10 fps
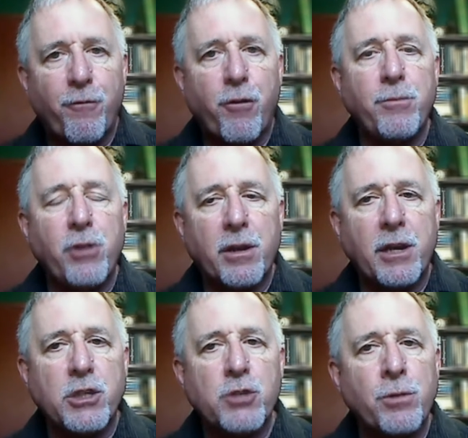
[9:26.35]
from your
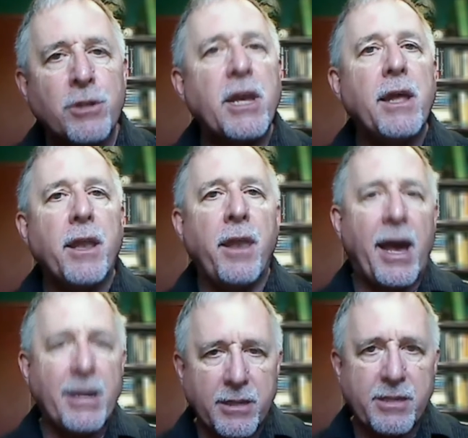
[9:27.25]
customers,
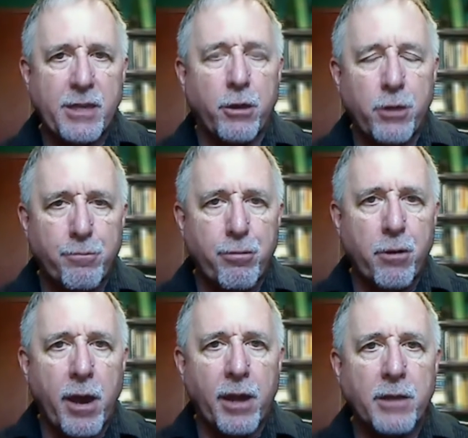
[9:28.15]
not to sell your
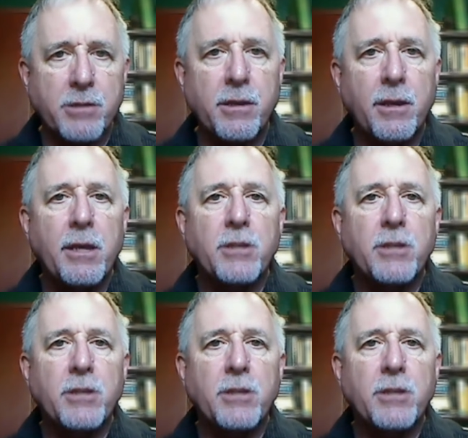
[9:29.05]
products.